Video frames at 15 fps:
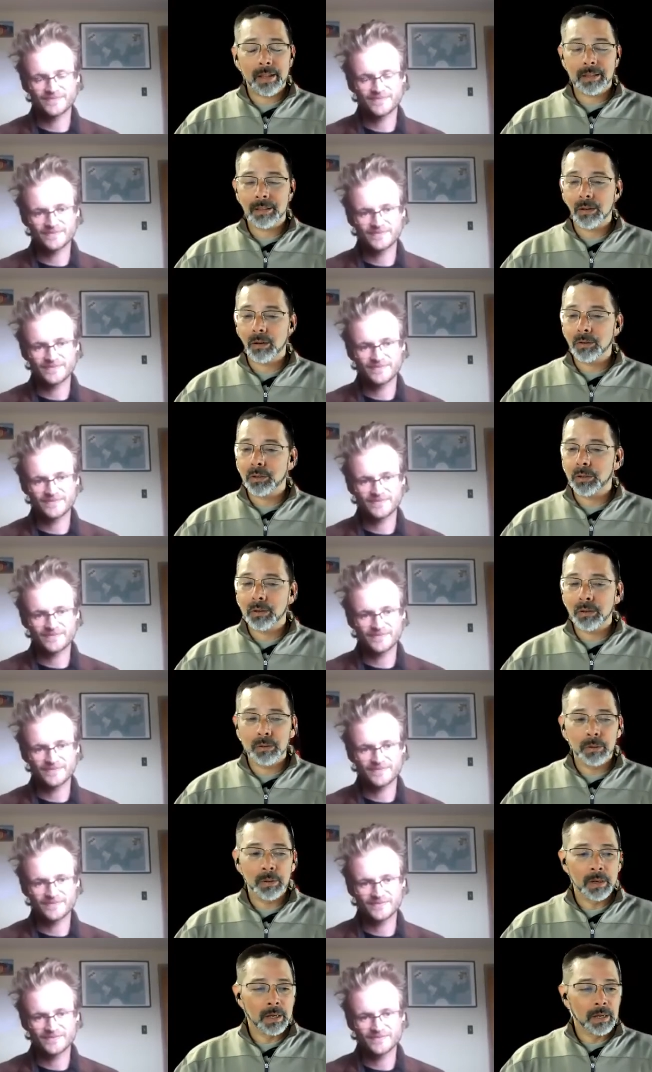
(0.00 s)
Speaker 1: that's so
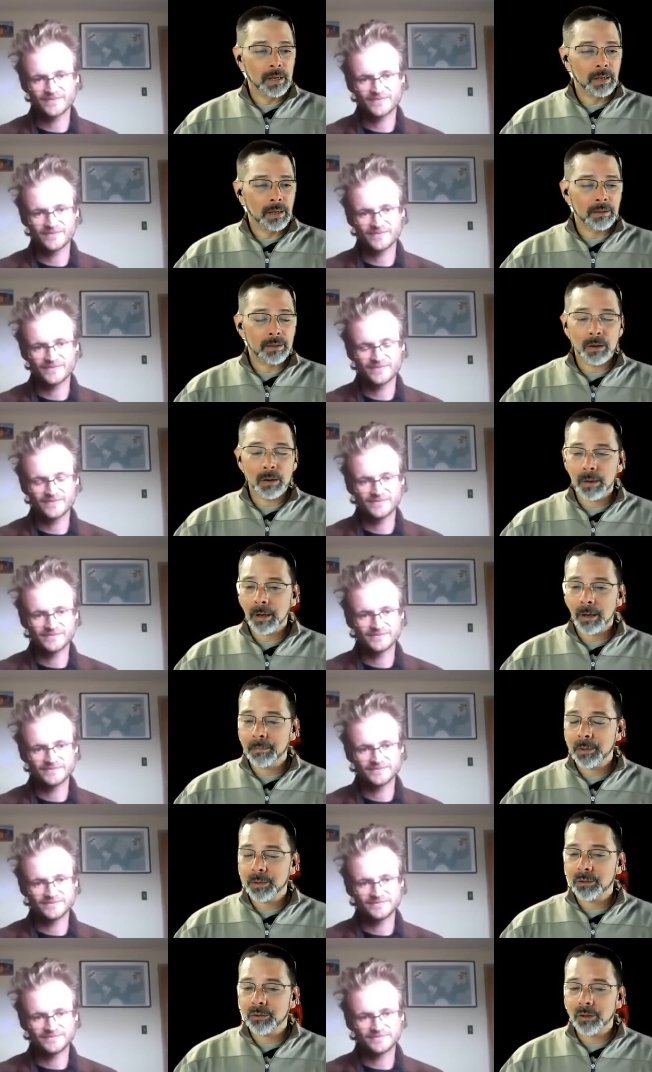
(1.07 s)
true. So
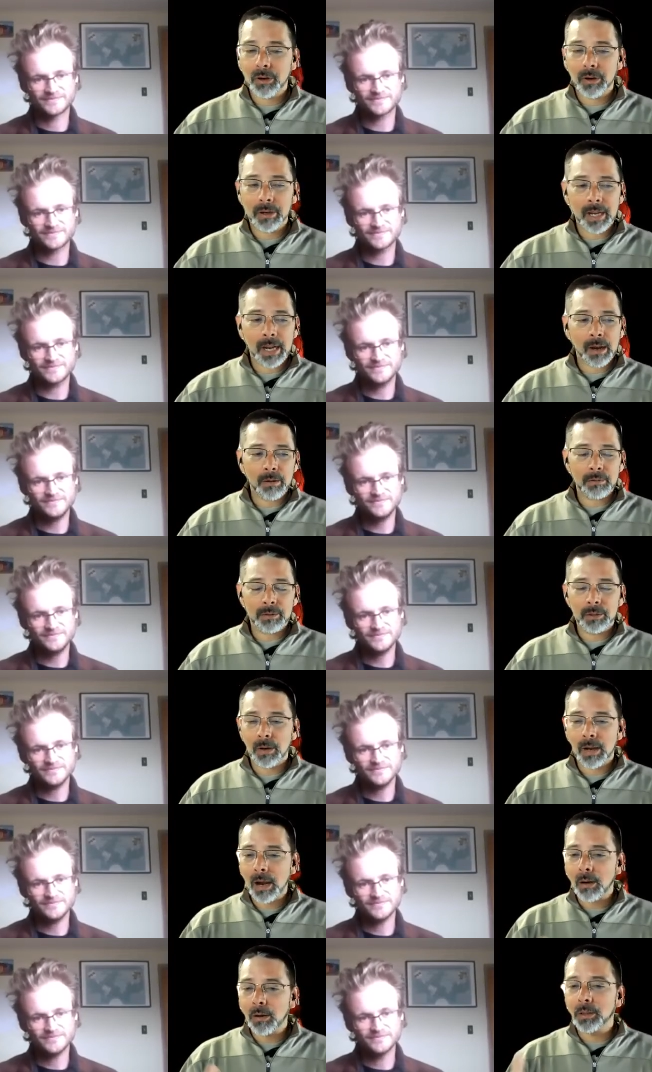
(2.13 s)
uh, CIRC, how,
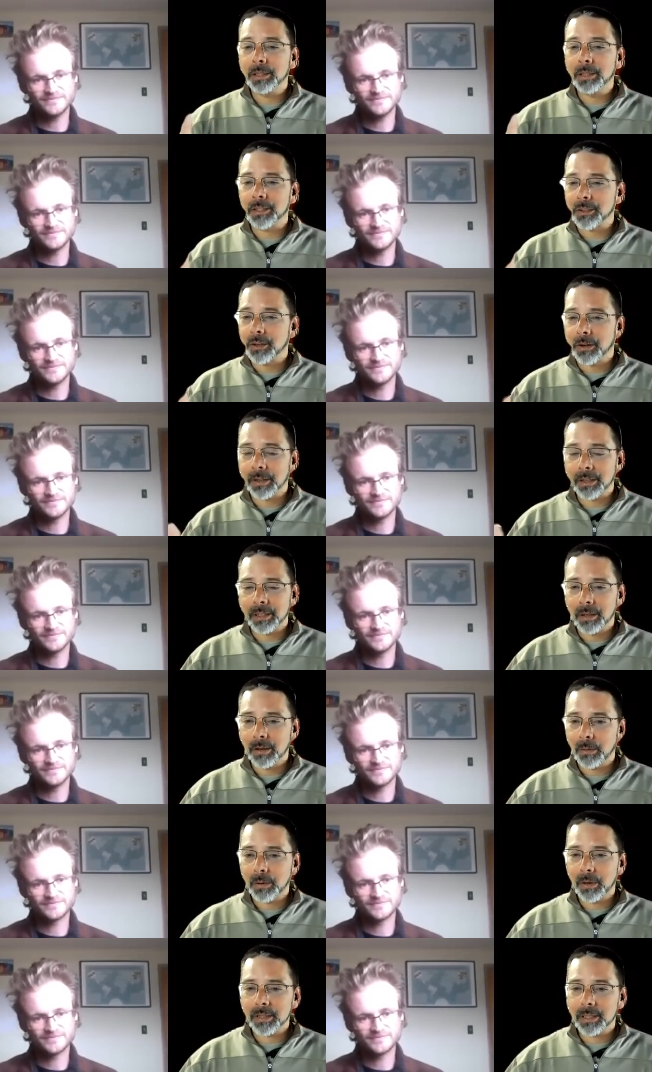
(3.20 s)
so how old is CIRC?
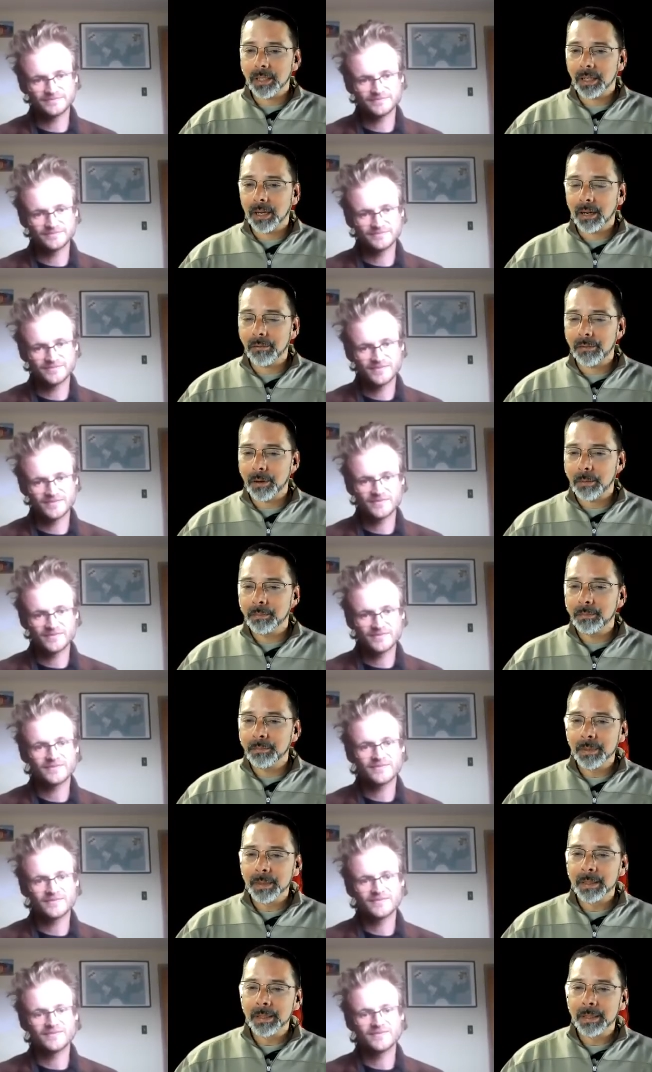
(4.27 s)
You know, where does it come from?
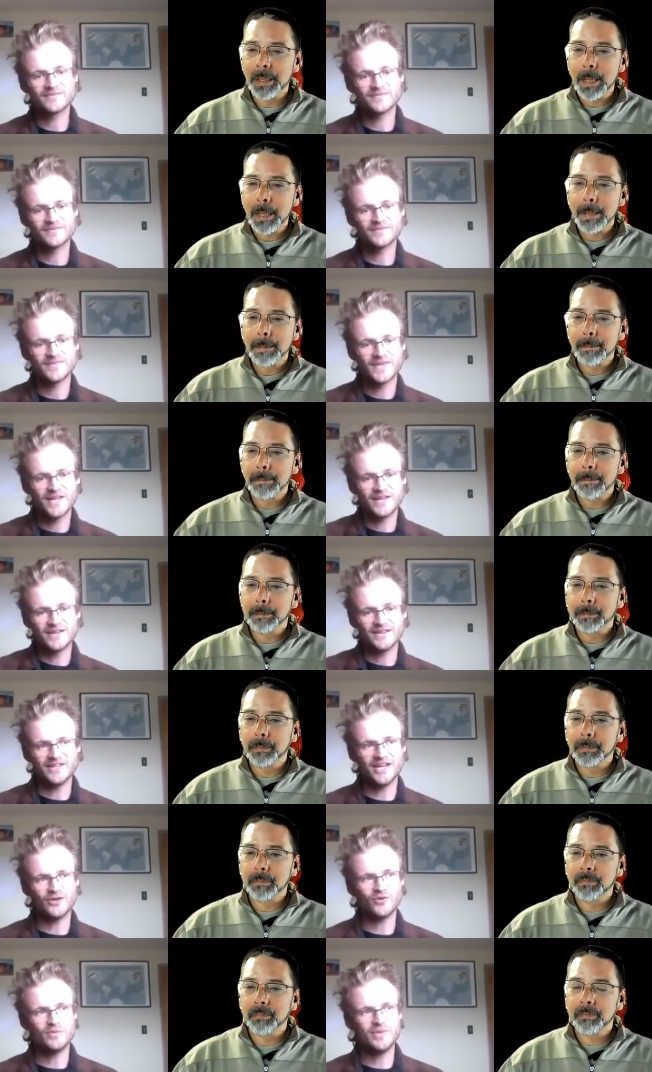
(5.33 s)

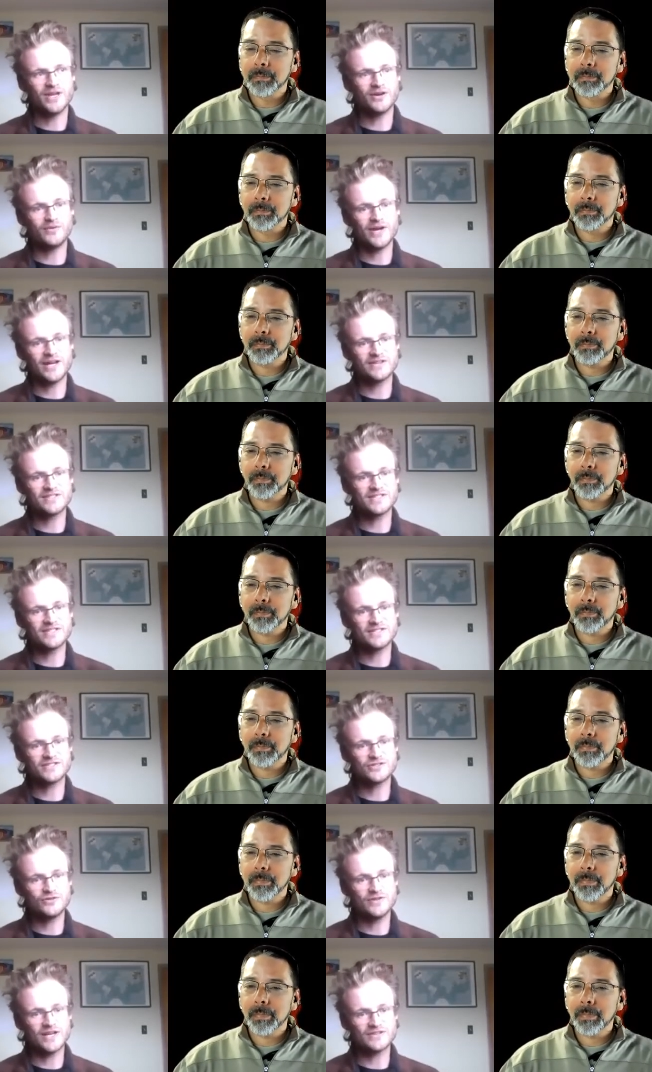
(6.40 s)
Speaker 2: Yeah, we've been around since
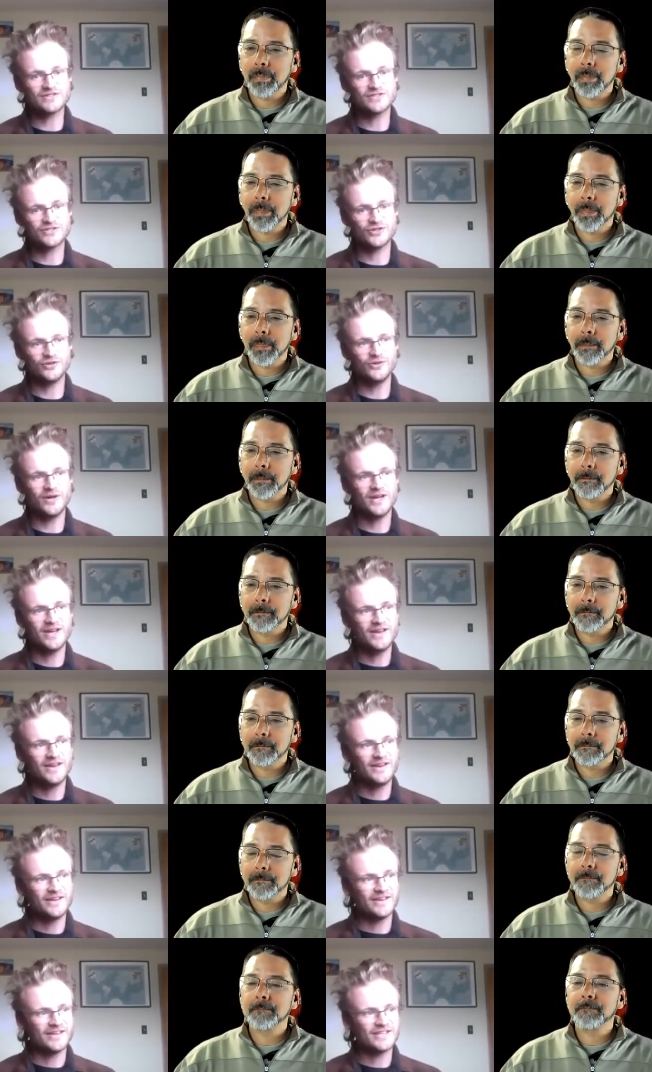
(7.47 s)
2002.
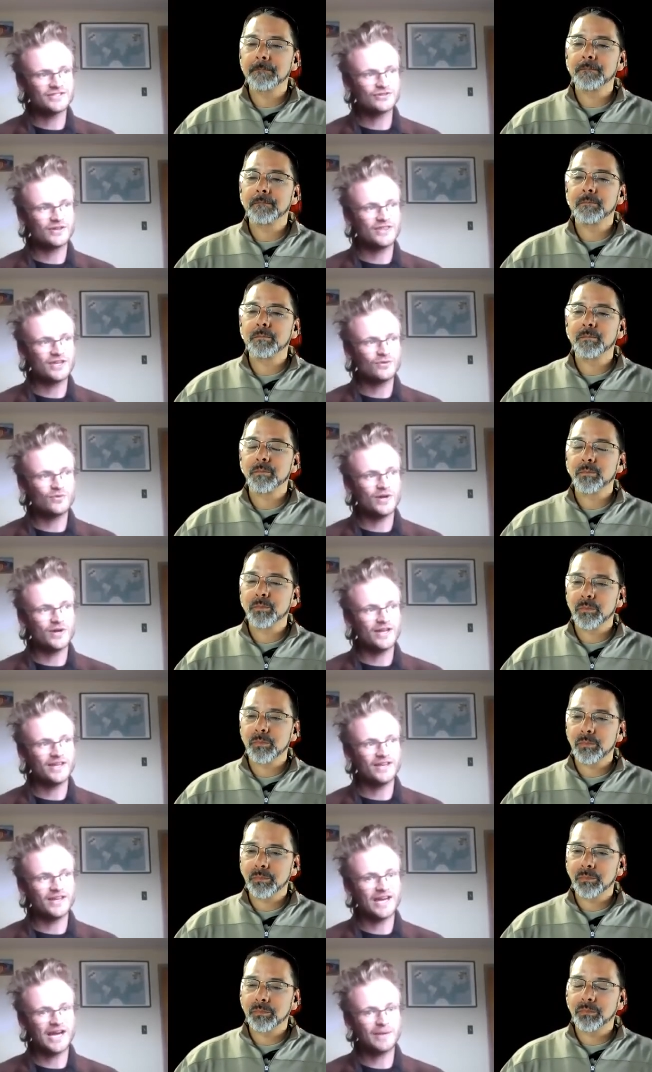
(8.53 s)
And so I think what
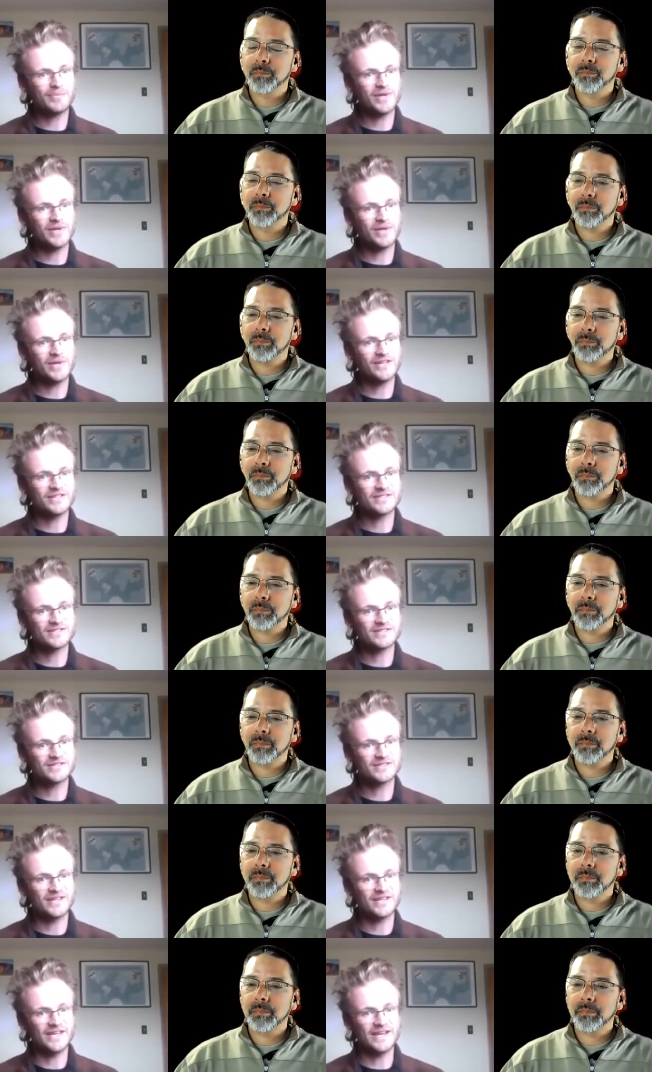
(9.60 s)
happened is
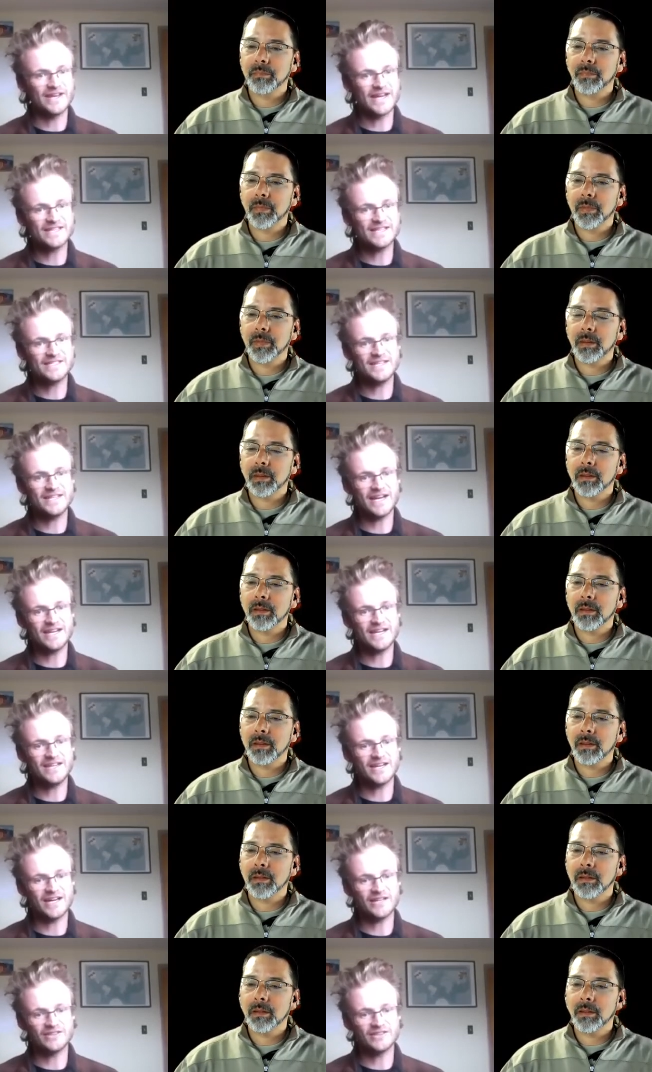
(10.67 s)
in
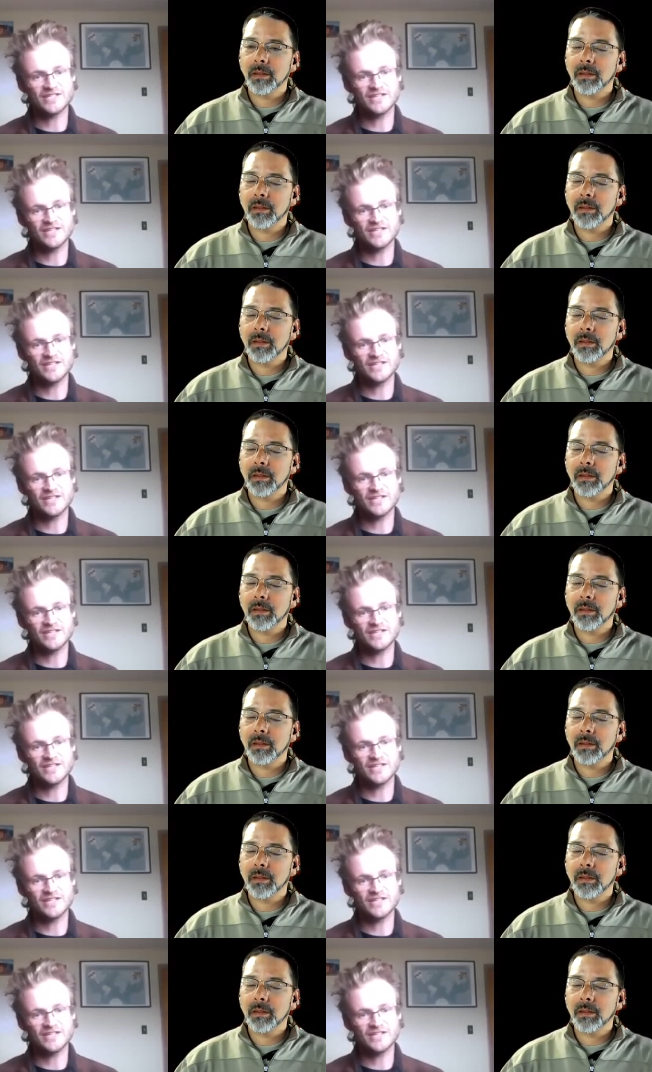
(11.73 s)
1999, the state of